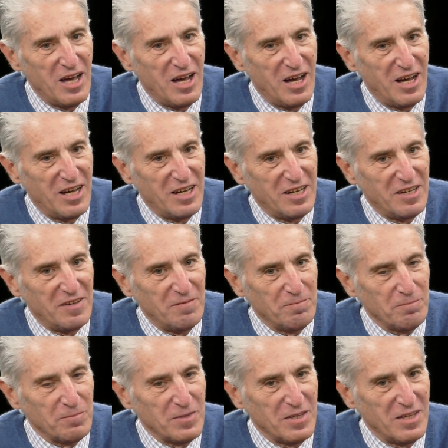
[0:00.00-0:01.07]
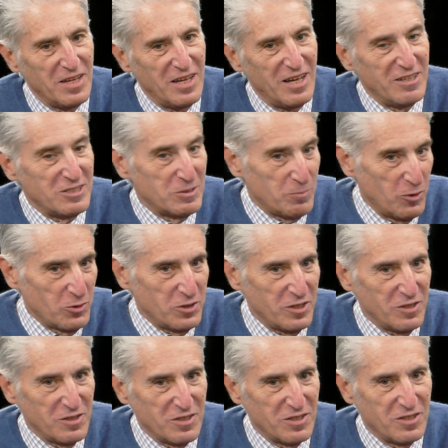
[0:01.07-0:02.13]
Uh, I spoke
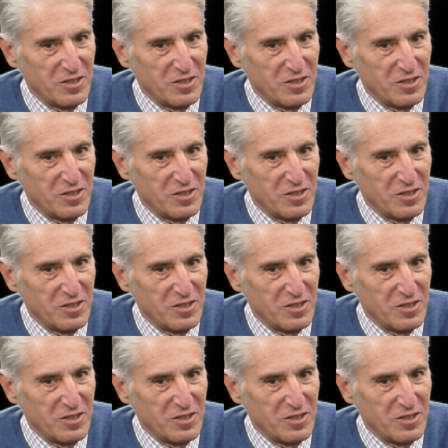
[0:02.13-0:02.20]
to,